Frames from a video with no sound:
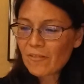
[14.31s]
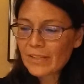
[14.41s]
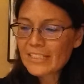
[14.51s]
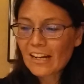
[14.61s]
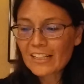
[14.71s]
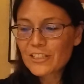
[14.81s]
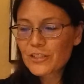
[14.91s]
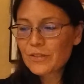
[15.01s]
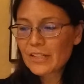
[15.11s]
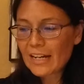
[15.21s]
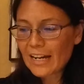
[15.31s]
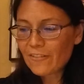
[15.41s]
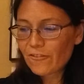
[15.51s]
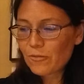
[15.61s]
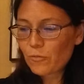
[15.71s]
have been talking to a guy
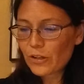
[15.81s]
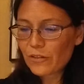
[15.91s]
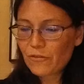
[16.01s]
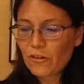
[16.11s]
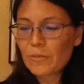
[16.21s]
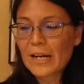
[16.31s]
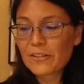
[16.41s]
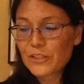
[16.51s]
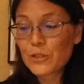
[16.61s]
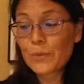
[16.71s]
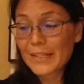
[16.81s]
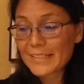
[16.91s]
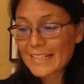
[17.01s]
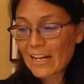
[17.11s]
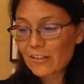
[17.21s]
from work for about 2
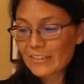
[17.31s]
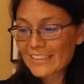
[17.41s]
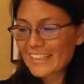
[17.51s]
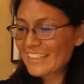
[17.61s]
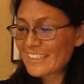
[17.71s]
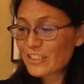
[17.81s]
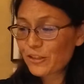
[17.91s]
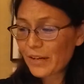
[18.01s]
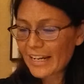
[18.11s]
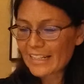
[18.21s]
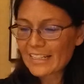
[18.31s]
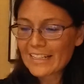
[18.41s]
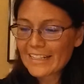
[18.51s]
weeks now, and he's great.